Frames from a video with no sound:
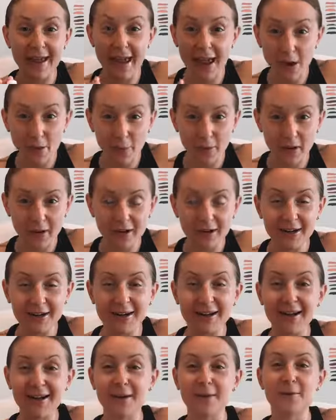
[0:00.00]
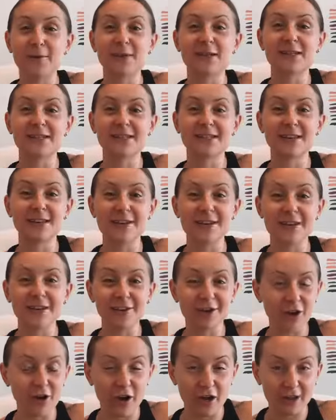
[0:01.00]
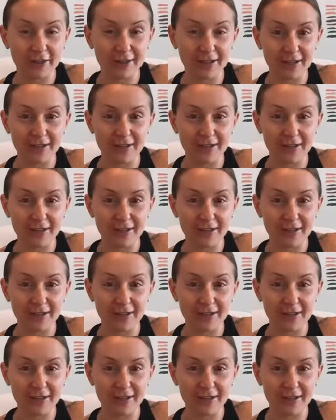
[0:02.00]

hour it was gone.